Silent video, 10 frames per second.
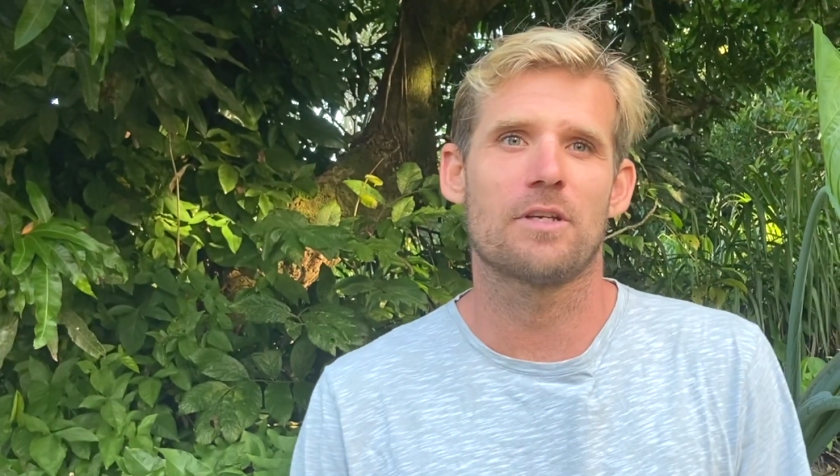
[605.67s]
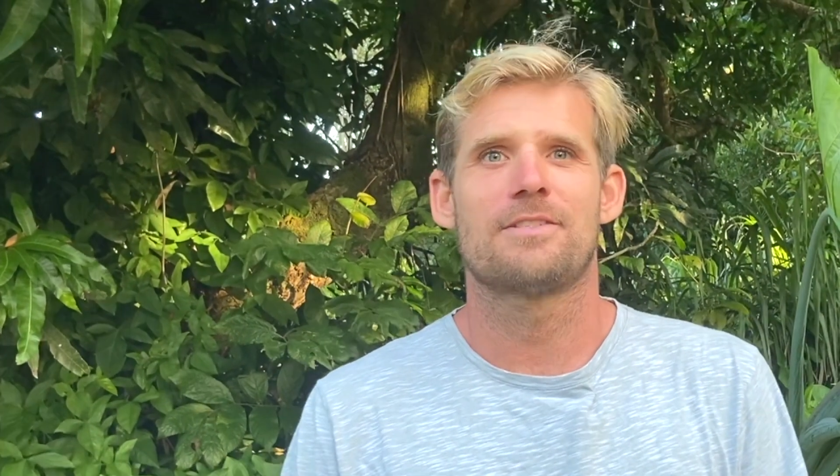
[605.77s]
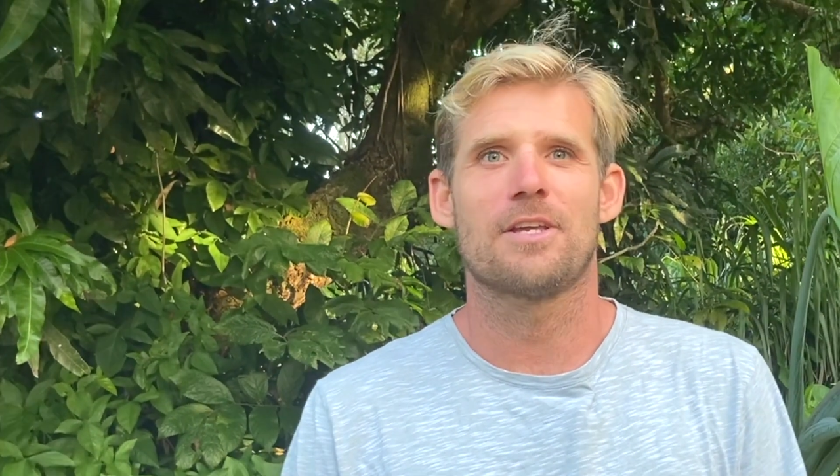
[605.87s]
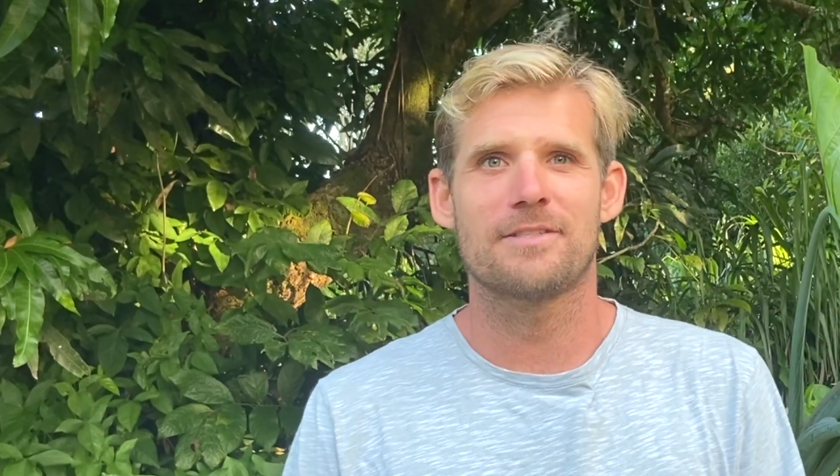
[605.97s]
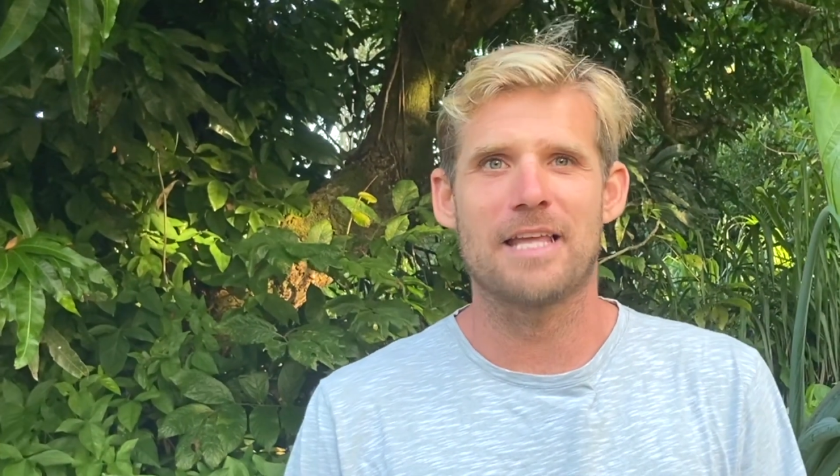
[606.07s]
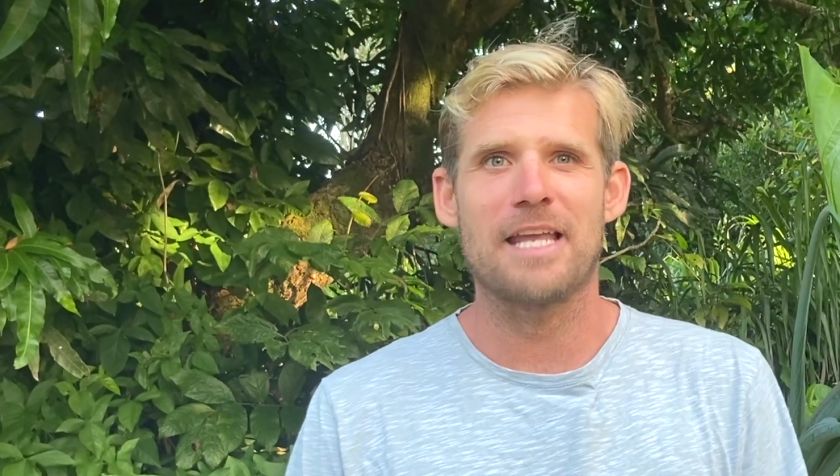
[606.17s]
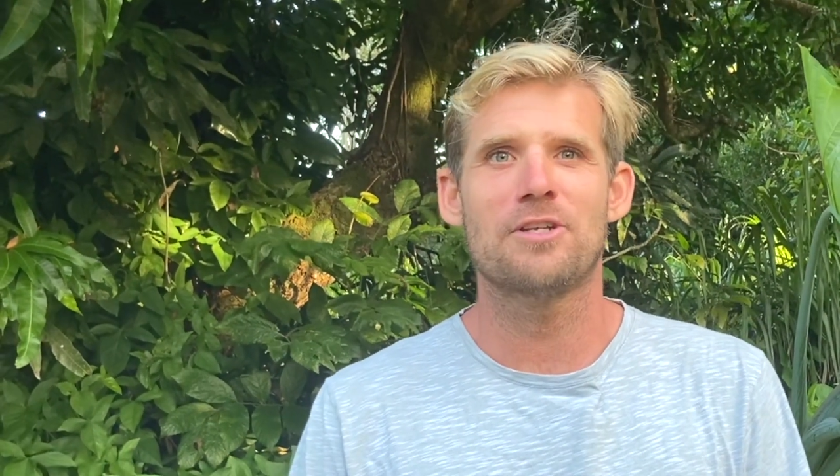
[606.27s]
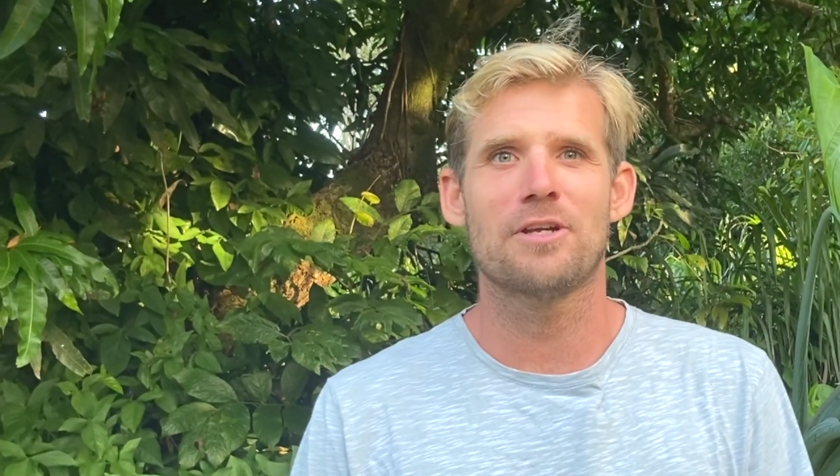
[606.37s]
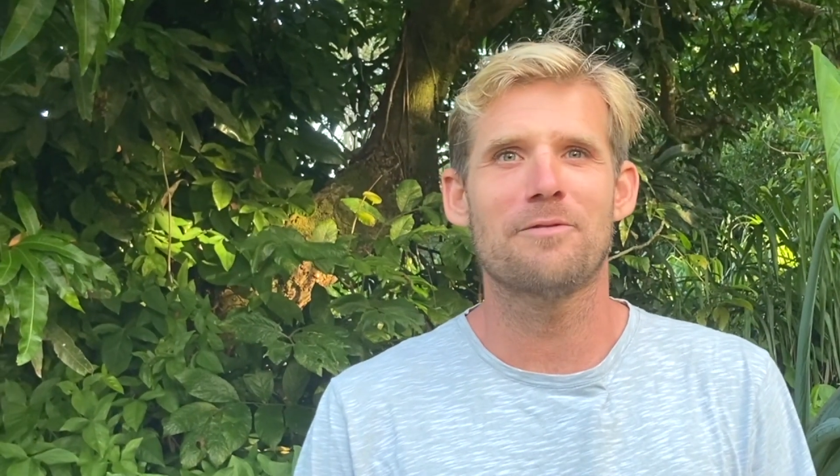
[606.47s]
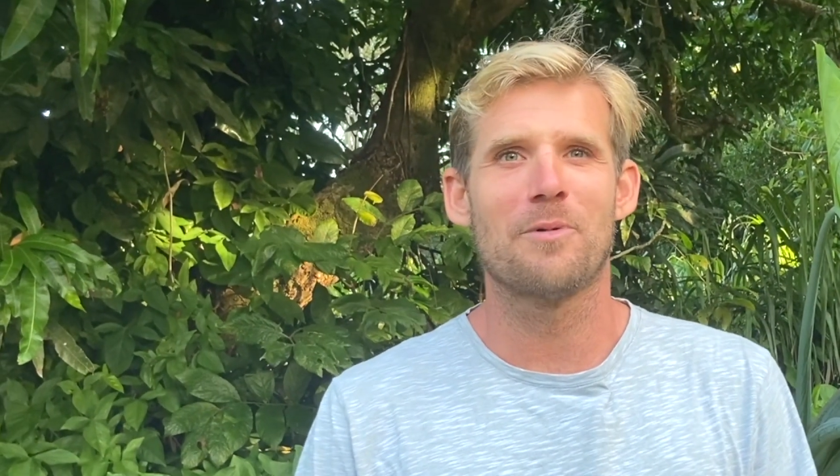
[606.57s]
you. So stay
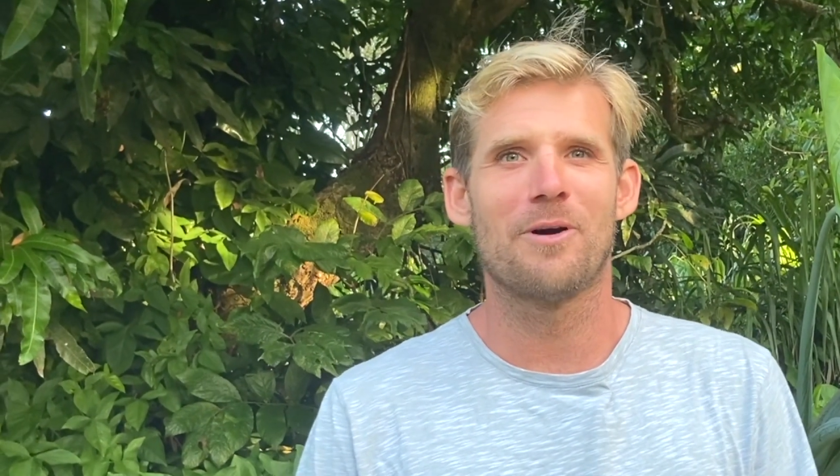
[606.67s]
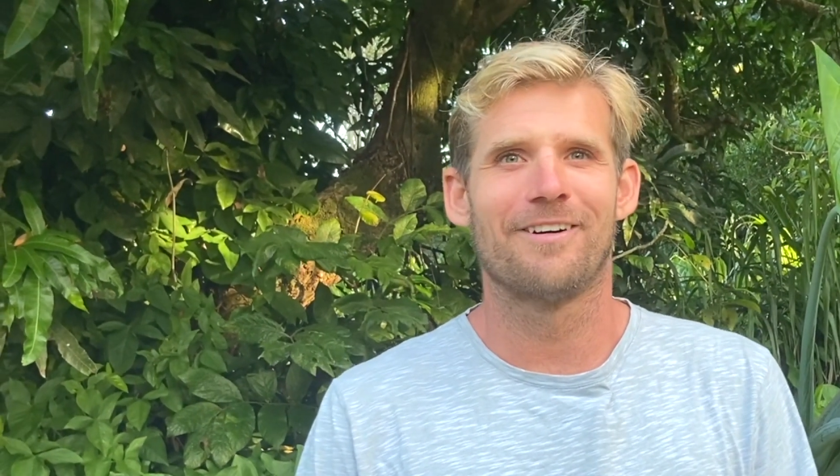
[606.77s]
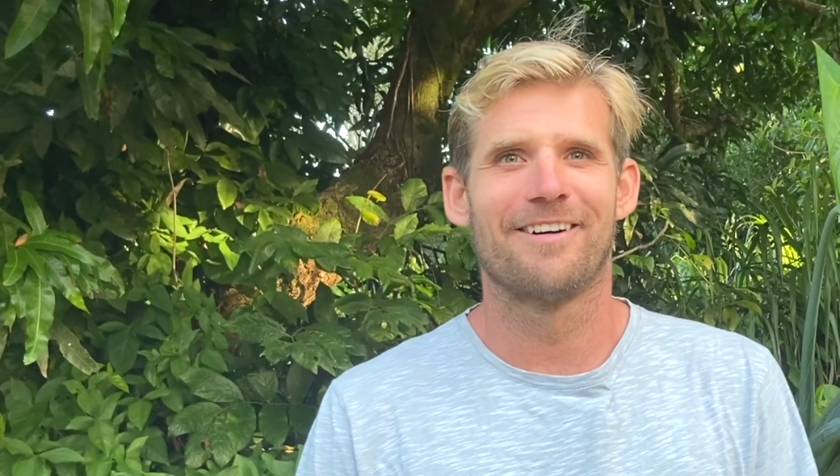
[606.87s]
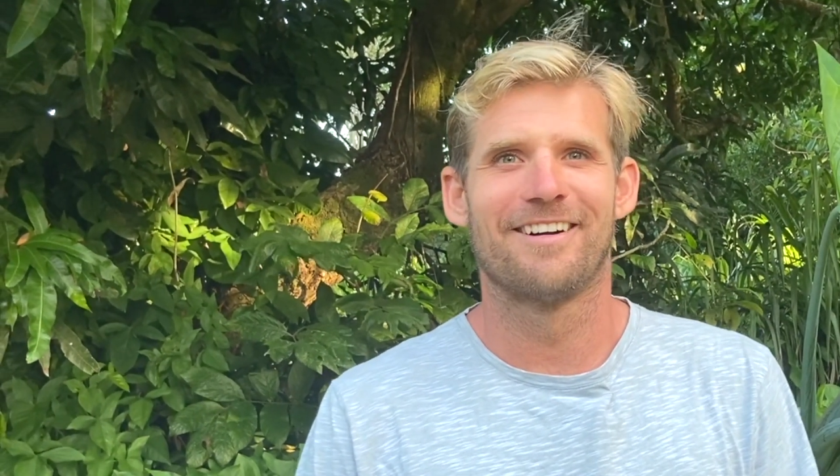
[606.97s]
tuned for more.